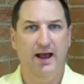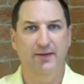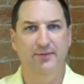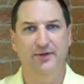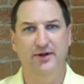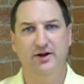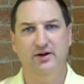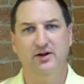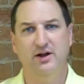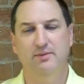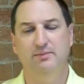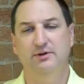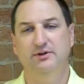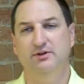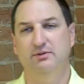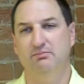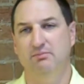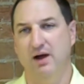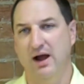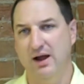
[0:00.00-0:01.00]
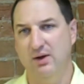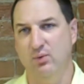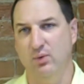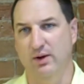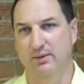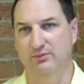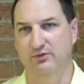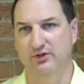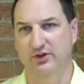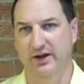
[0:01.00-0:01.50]
And they're coming to my
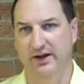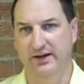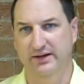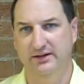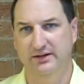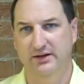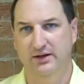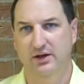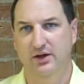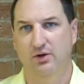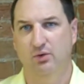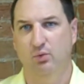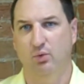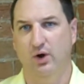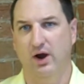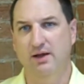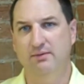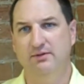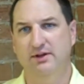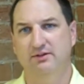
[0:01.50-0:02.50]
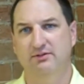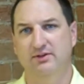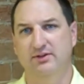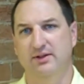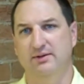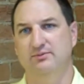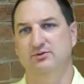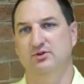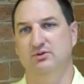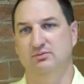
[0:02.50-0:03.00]
website where I'm
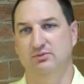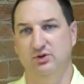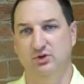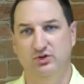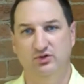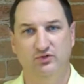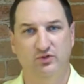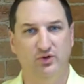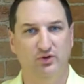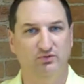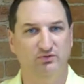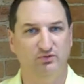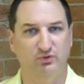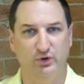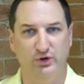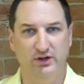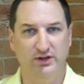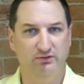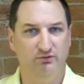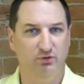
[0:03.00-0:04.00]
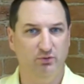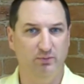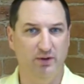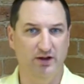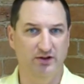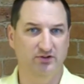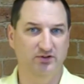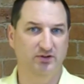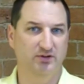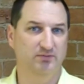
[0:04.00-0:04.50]
giving them some useful free
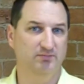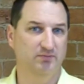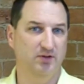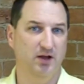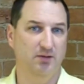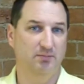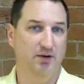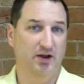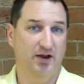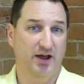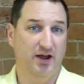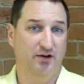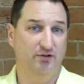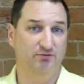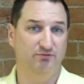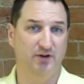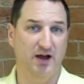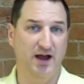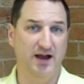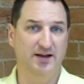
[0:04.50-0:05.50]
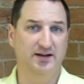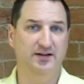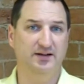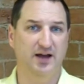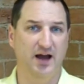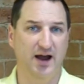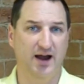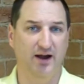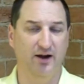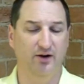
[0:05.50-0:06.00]
information about how to find
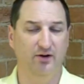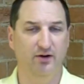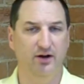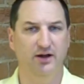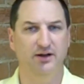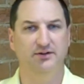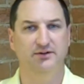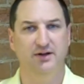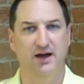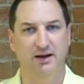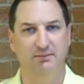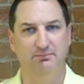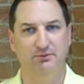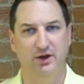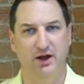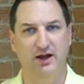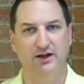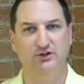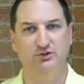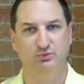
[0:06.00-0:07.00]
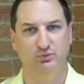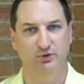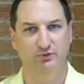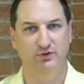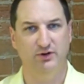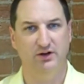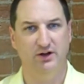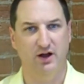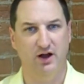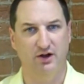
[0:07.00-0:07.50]
and hire a top-notch
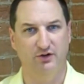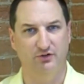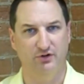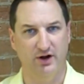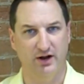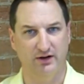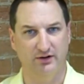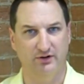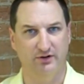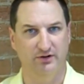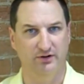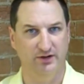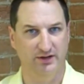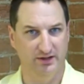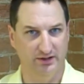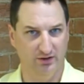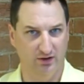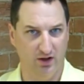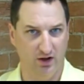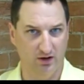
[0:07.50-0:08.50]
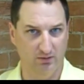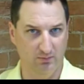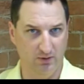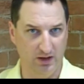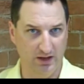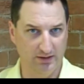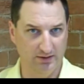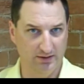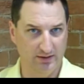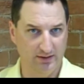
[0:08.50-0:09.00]
roofing contractor in
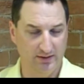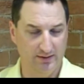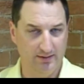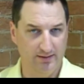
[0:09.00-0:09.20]
Longmont.